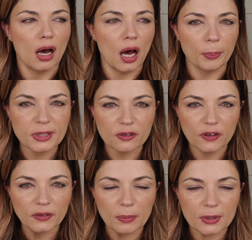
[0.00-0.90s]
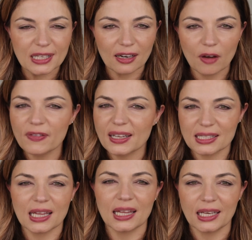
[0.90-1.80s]
up to fifty percent off.
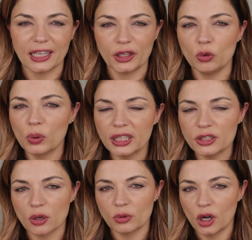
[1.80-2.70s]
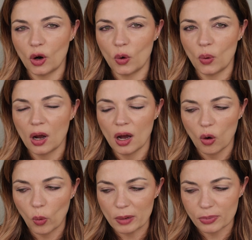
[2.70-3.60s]
That's the thing. Like, you really don't know
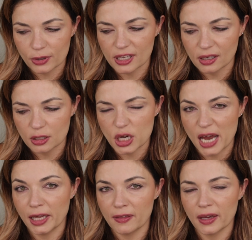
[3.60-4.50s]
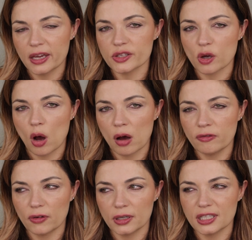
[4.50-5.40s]
what percentage anything is
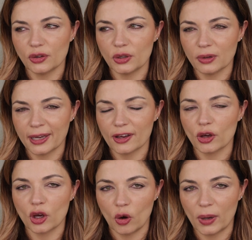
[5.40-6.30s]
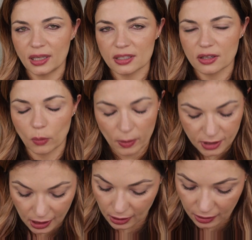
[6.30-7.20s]
off until you like go into the
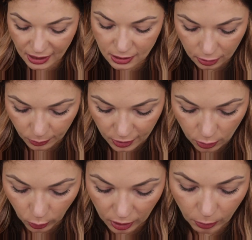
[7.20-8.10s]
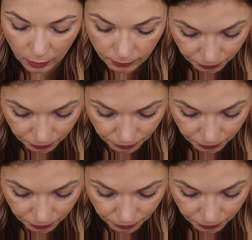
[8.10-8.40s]
website. That's a little bit annoying, but